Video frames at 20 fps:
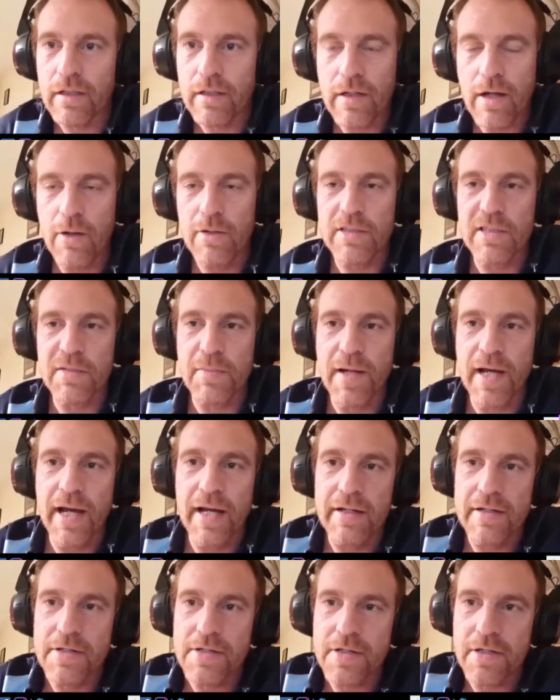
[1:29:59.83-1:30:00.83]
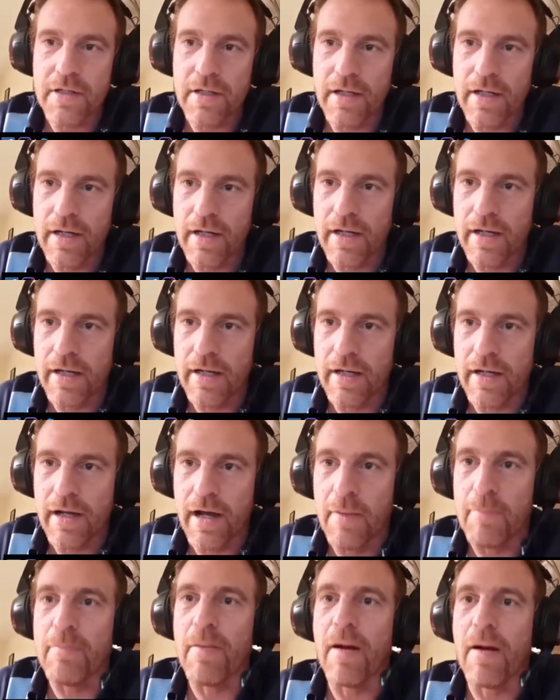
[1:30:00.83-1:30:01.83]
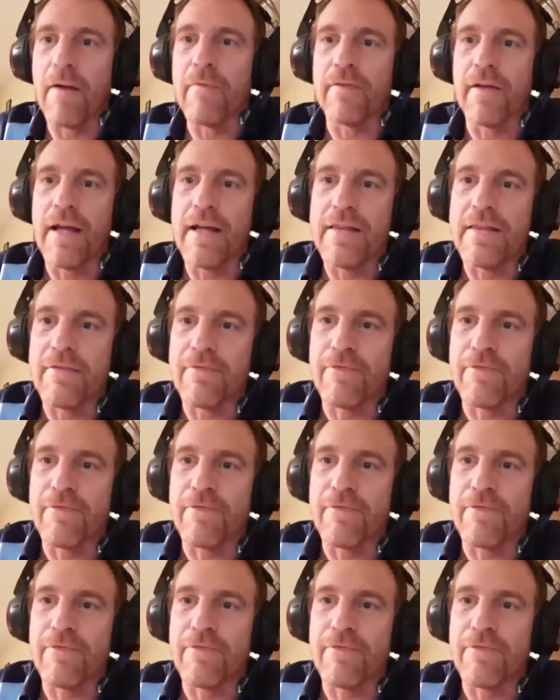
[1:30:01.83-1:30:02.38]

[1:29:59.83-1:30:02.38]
goes to bed above in the